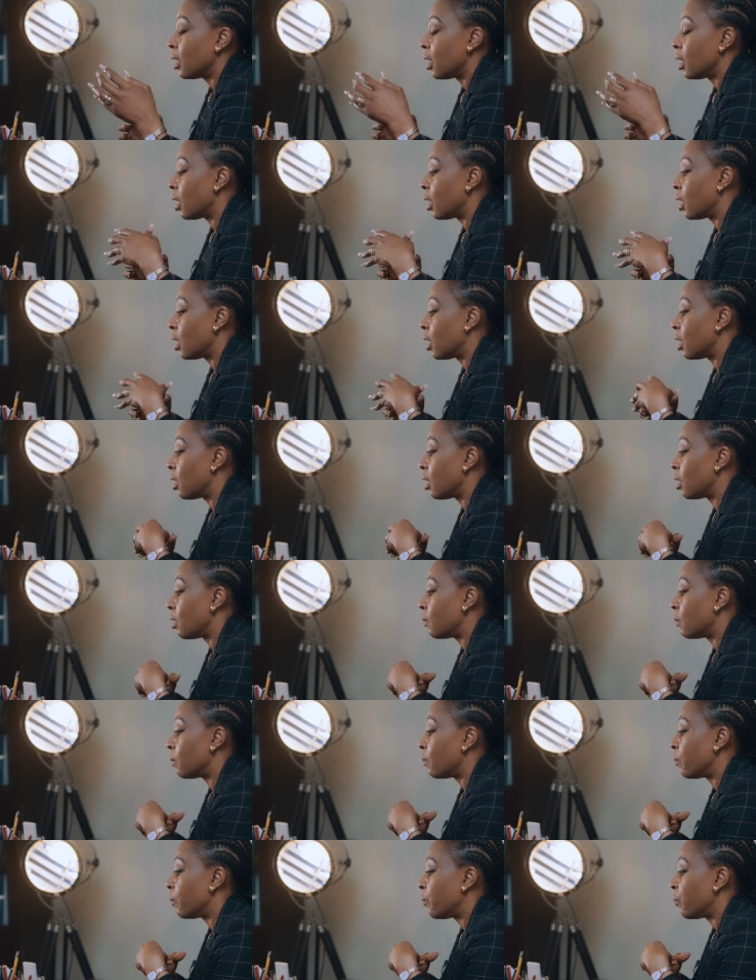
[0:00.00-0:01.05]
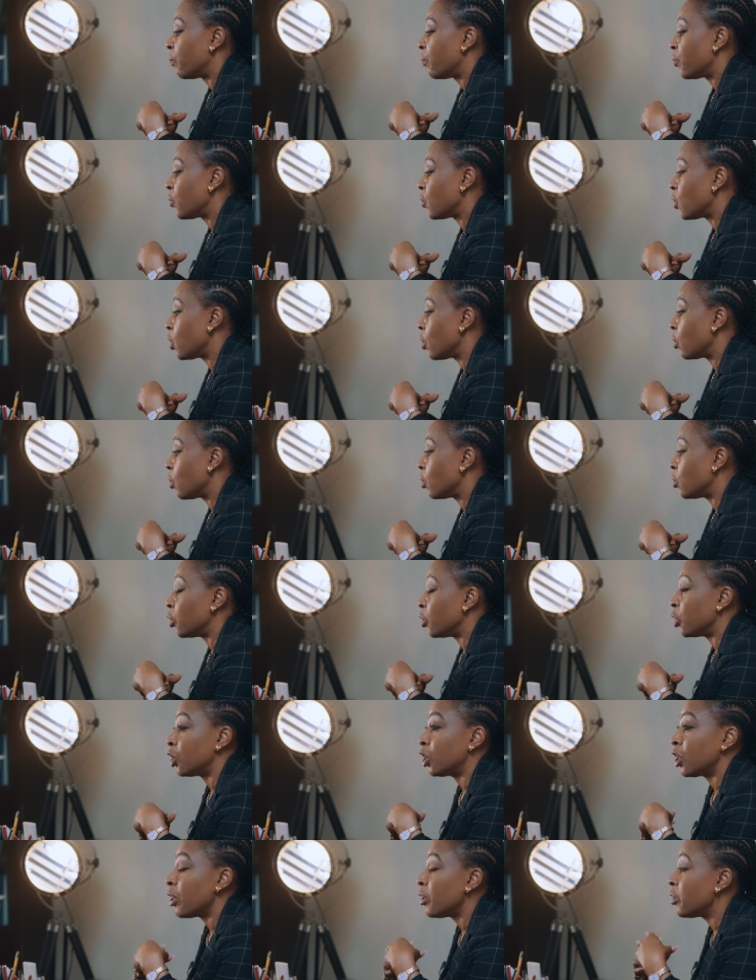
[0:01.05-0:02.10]
you're
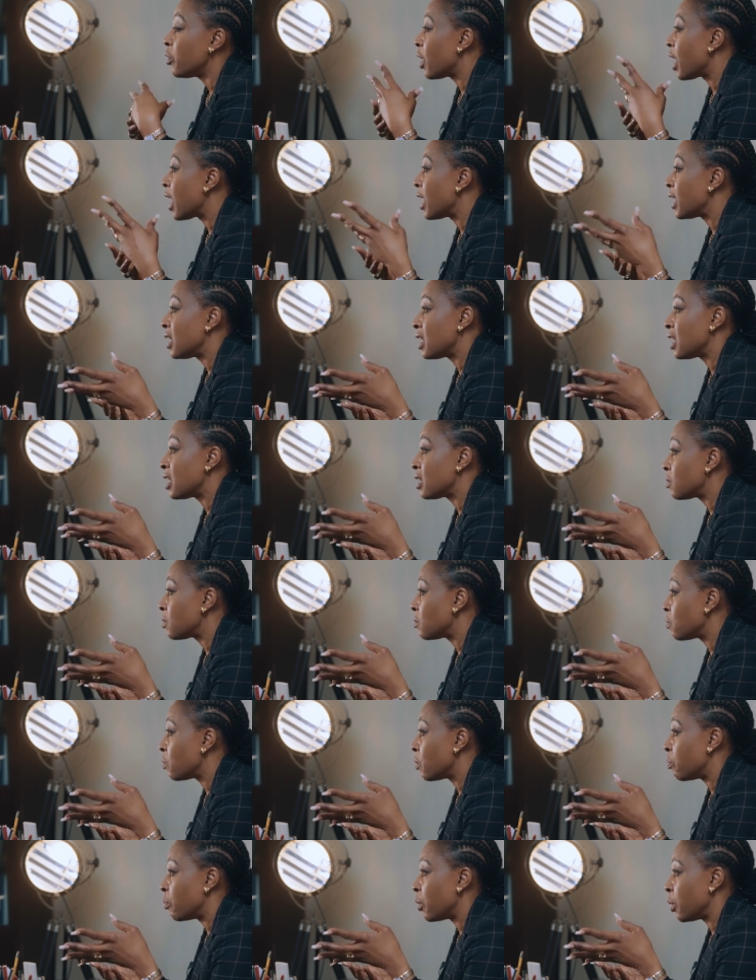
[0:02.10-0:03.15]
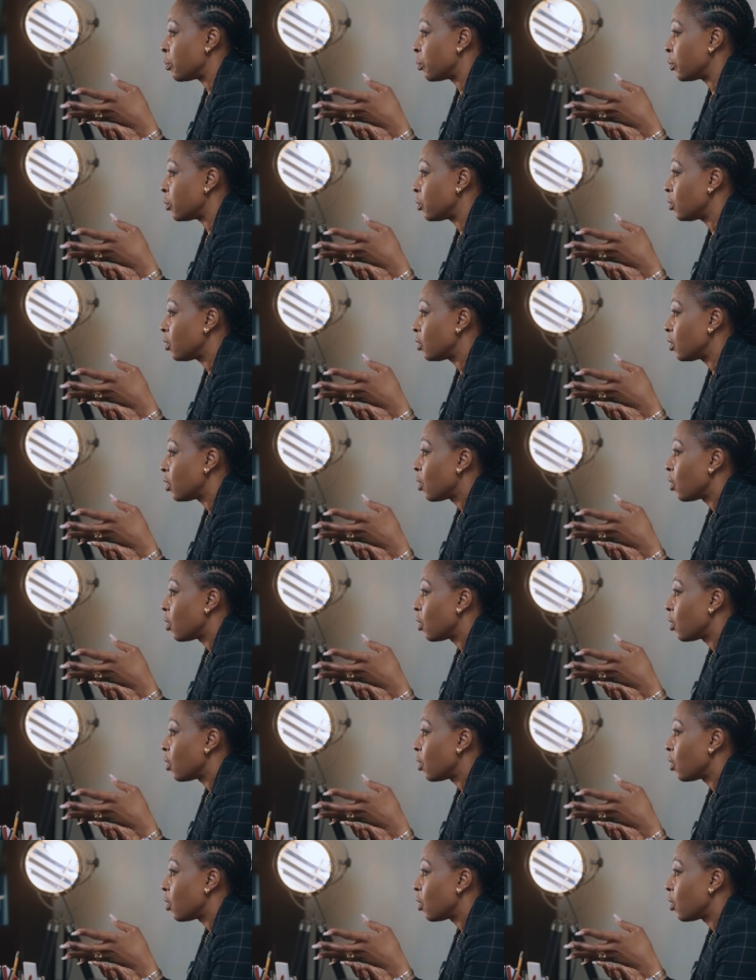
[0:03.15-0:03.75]
sharing your ideas with people.